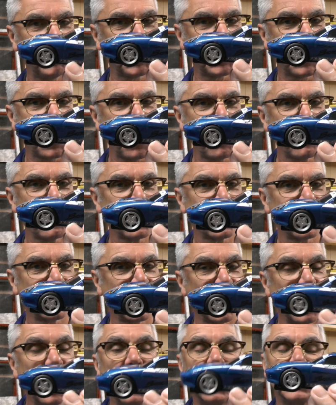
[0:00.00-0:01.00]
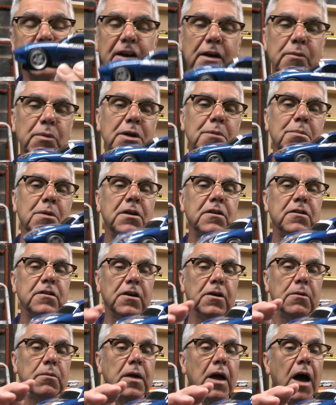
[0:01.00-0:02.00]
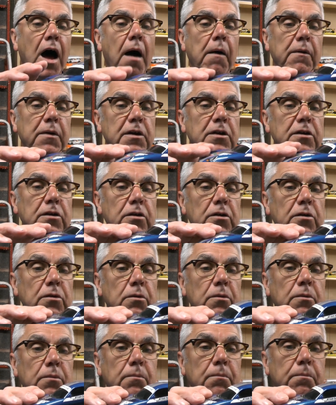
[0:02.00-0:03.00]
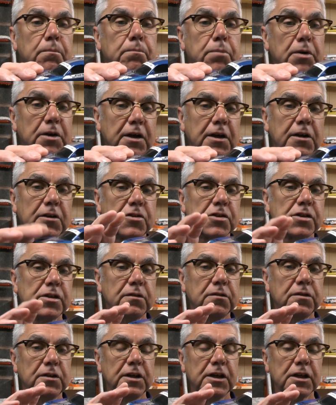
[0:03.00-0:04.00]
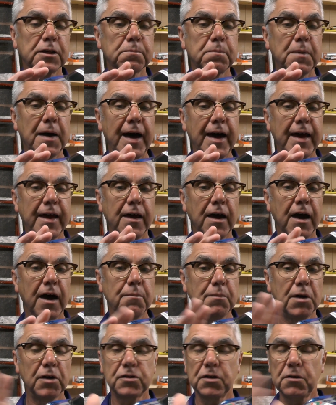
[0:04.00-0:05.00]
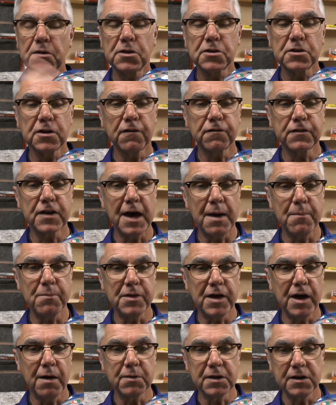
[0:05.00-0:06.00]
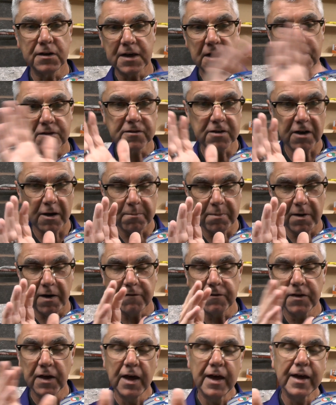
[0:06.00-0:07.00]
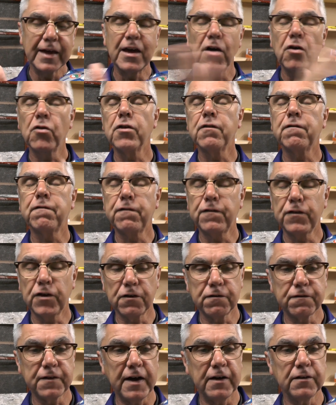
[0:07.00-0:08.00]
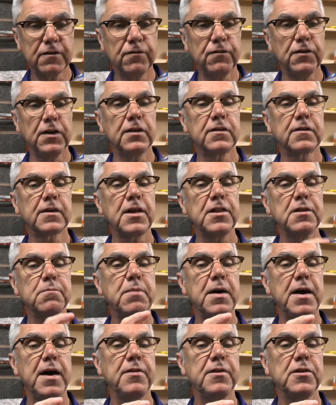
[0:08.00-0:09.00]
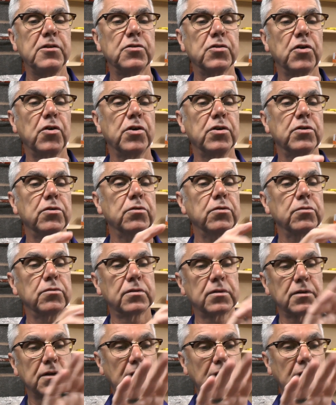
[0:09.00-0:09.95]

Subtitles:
it a go? Tell you what I'm going to do. I'm going to put it in a scrutineer's bay. I'll do this off camera. I'm going to get the top off, get all the fluff out of it, get the bearings oiled,